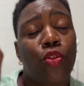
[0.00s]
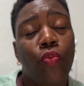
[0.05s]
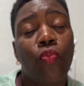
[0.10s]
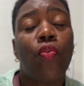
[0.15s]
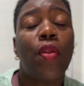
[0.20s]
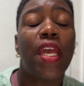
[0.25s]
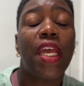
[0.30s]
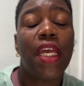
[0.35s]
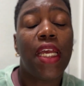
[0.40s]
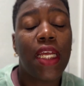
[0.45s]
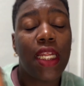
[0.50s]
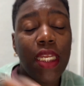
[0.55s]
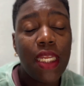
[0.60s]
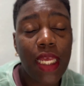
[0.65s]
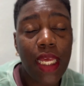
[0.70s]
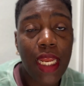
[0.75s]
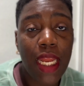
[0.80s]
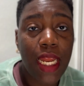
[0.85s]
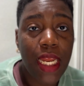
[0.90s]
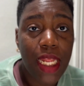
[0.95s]
thread
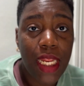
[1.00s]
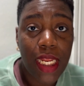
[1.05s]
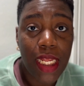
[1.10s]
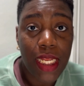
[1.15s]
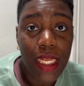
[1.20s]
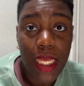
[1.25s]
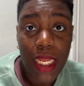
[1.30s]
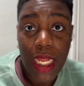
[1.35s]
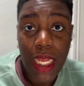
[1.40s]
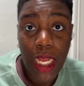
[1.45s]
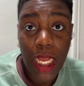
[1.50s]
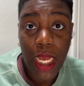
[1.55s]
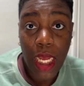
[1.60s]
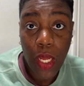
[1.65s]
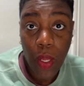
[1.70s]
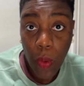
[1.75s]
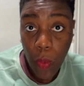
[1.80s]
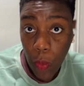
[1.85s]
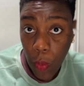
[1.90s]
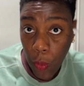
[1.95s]
and I need to let it
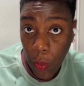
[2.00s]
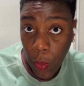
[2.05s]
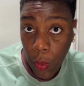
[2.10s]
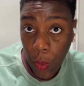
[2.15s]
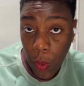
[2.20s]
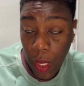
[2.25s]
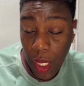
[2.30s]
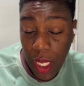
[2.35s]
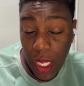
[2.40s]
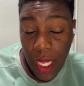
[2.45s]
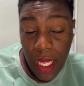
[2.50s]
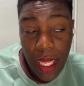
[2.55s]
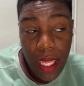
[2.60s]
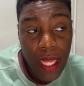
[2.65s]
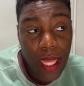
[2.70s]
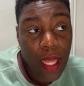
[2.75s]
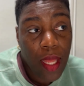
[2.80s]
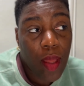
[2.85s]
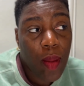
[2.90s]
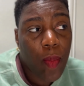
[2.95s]
go.
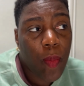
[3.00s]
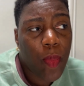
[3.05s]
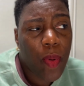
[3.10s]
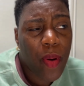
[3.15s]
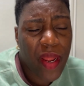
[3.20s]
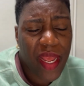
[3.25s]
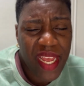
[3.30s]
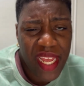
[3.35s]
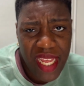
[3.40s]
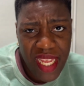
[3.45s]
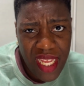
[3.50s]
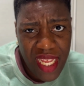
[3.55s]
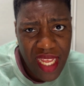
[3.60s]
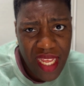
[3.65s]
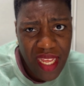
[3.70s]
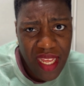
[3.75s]
Pray